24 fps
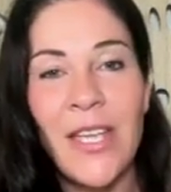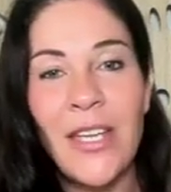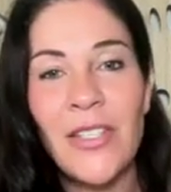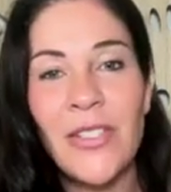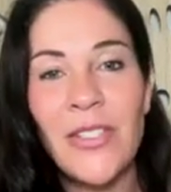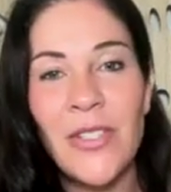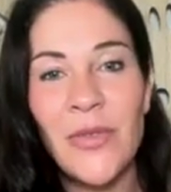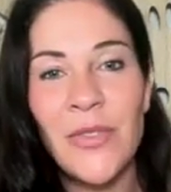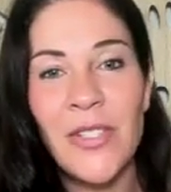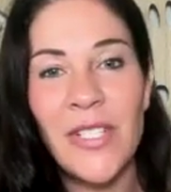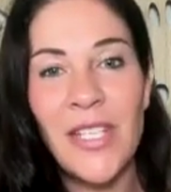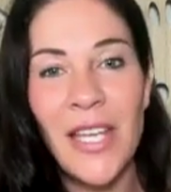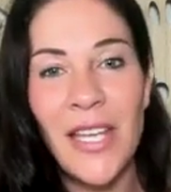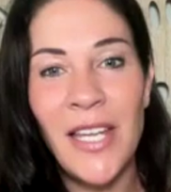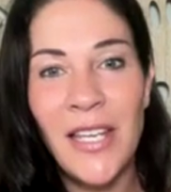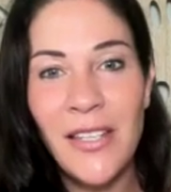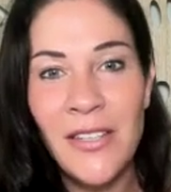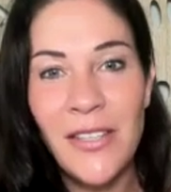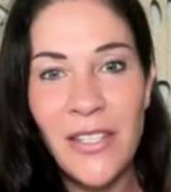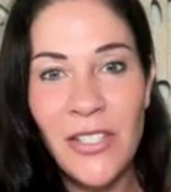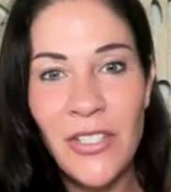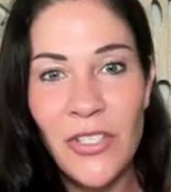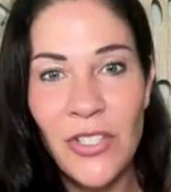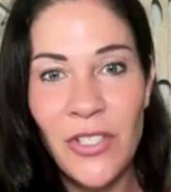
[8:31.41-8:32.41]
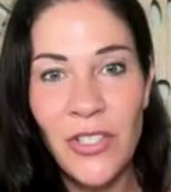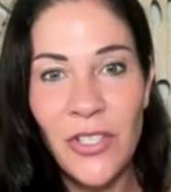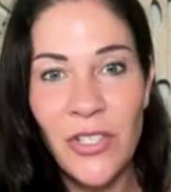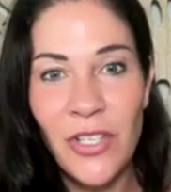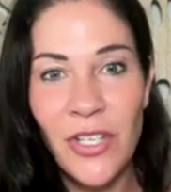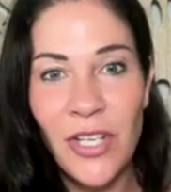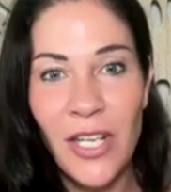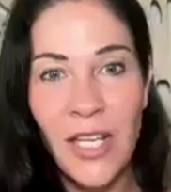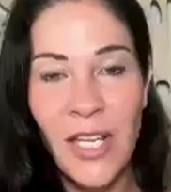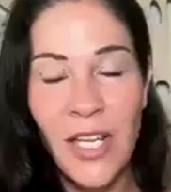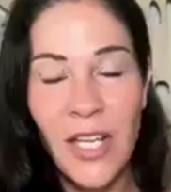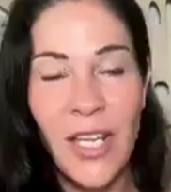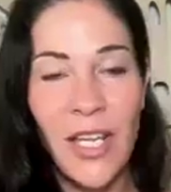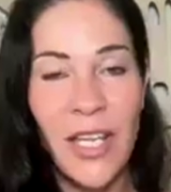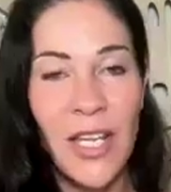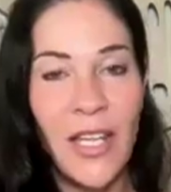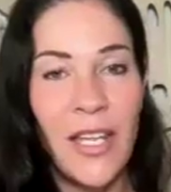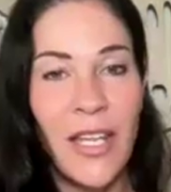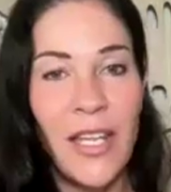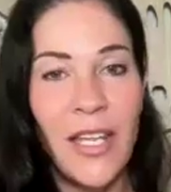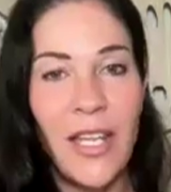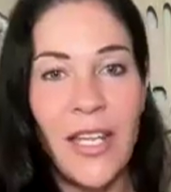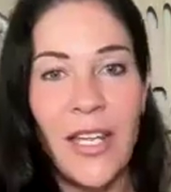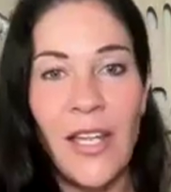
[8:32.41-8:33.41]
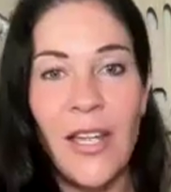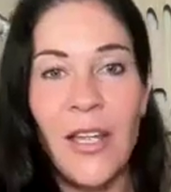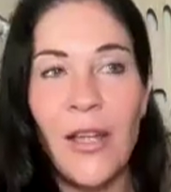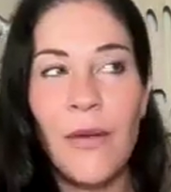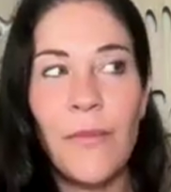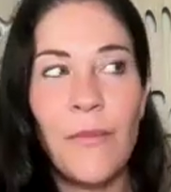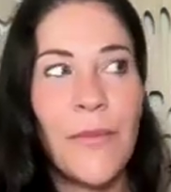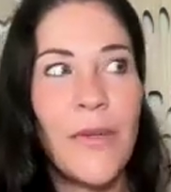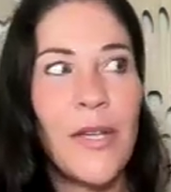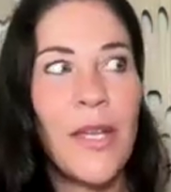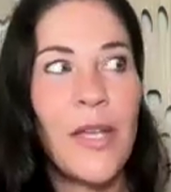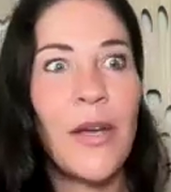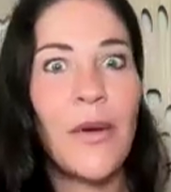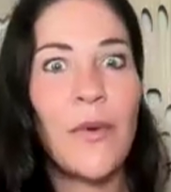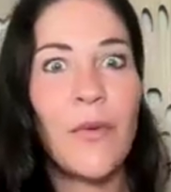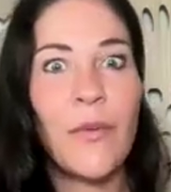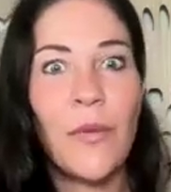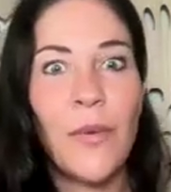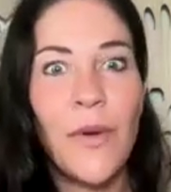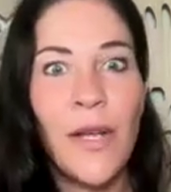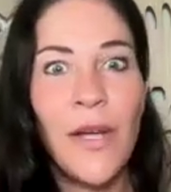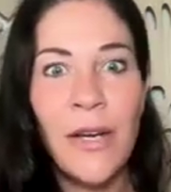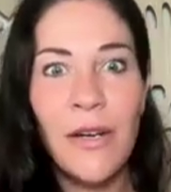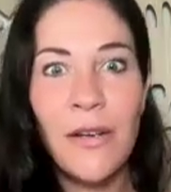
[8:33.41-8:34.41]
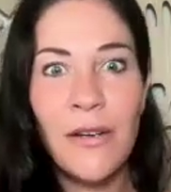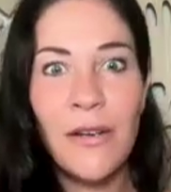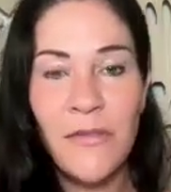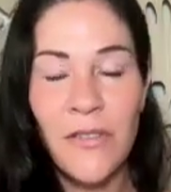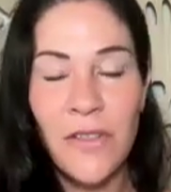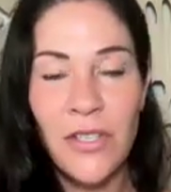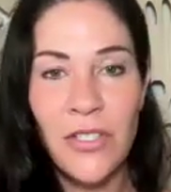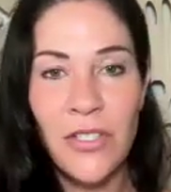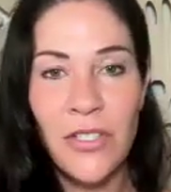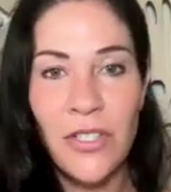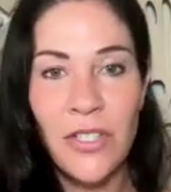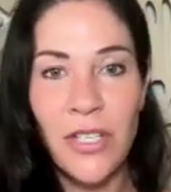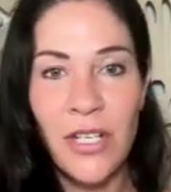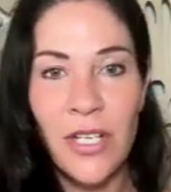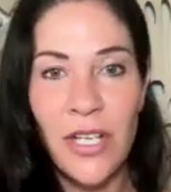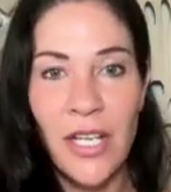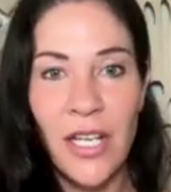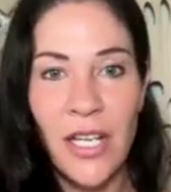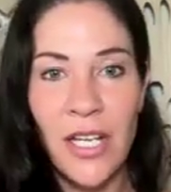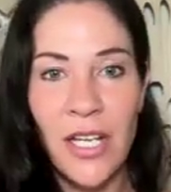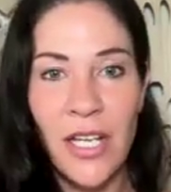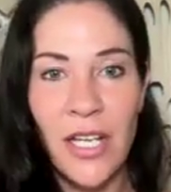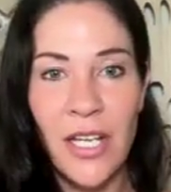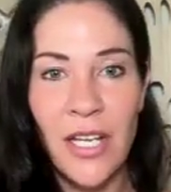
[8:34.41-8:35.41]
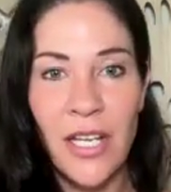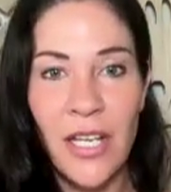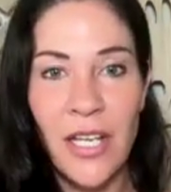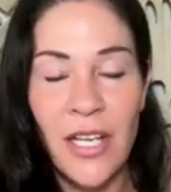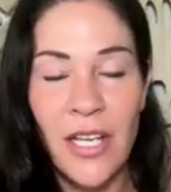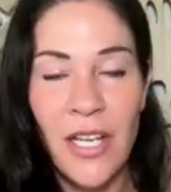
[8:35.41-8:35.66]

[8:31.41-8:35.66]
So take the journey, be aware of the journey,